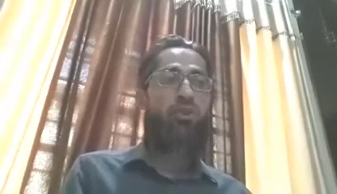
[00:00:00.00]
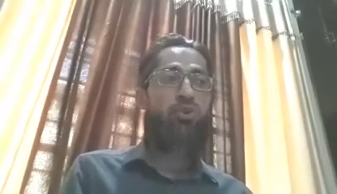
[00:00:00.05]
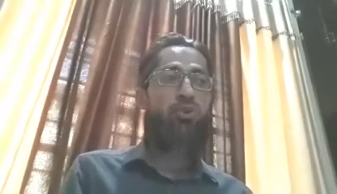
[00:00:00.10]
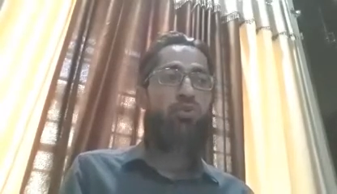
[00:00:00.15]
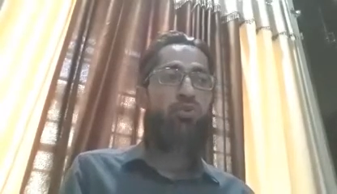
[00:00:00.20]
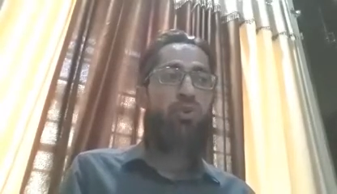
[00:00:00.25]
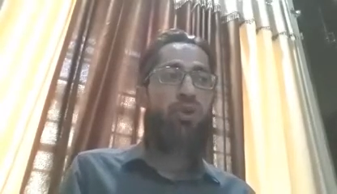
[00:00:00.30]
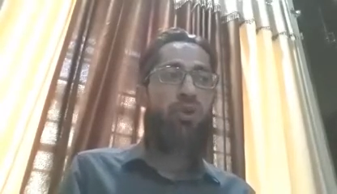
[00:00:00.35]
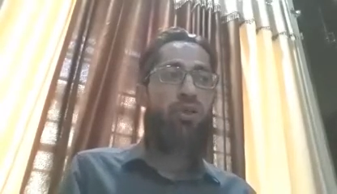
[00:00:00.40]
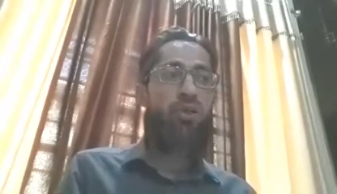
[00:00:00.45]
to
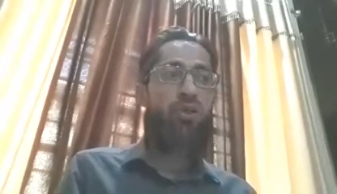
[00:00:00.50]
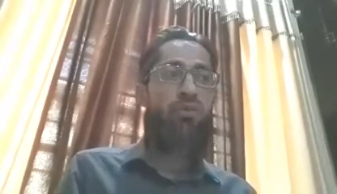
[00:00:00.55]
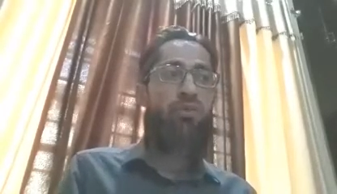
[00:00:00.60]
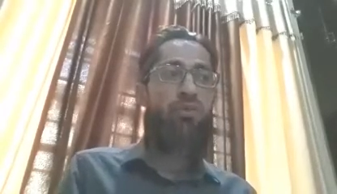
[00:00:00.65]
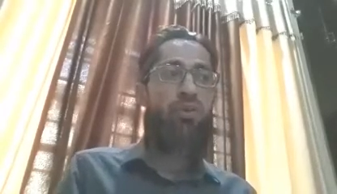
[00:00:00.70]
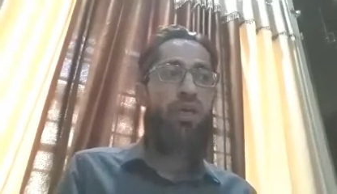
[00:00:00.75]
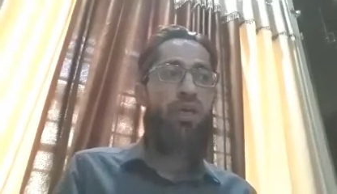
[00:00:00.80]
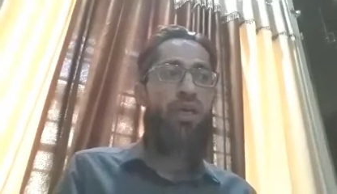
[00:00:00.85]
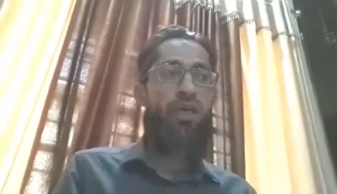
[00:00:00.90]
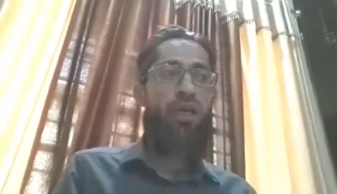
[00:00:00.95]
work
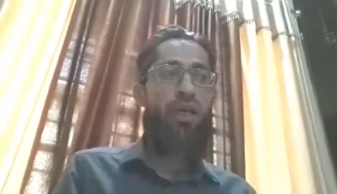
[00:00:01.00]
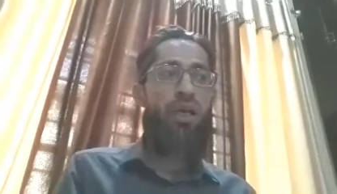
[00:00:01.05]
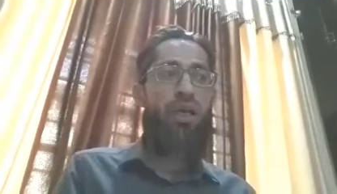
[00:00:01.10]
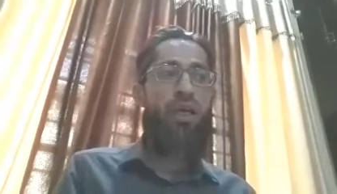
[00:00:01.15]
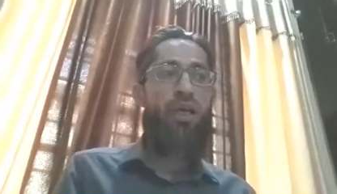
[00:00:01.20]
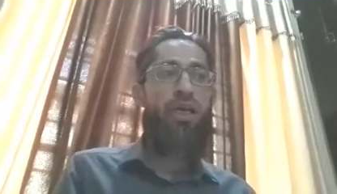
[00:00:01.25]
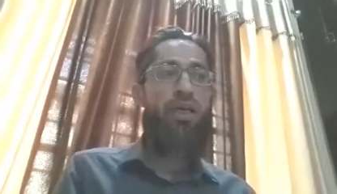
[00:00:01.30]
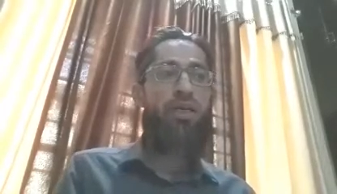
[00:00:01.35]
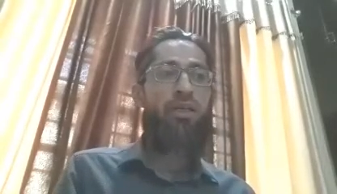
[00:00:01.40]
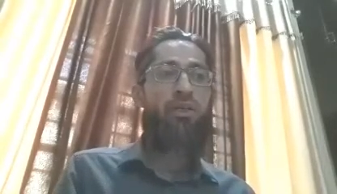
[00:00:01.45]
very
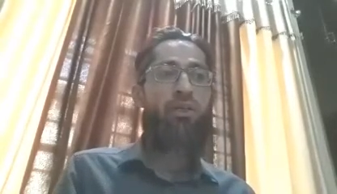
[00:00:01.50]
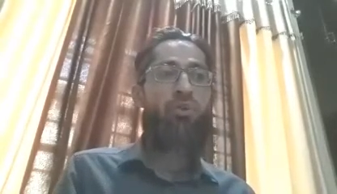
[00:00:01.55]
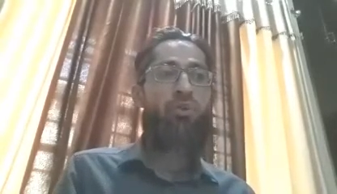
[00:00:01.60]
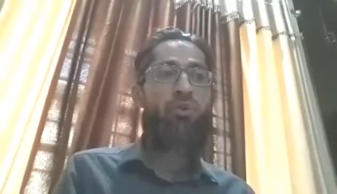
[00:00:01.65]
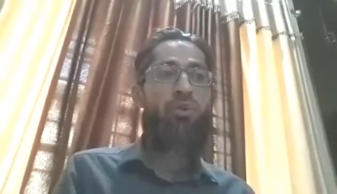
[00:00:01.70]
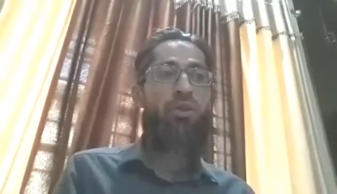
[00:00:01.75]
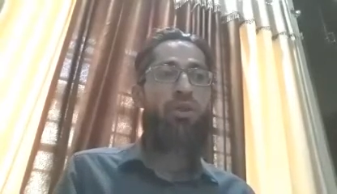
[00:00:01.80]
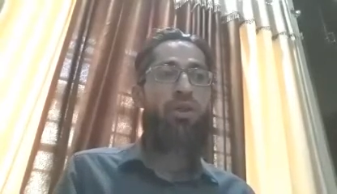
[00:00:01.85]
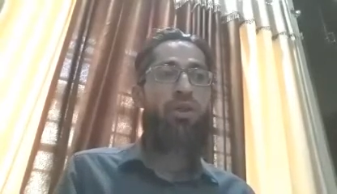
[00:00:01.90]
hard to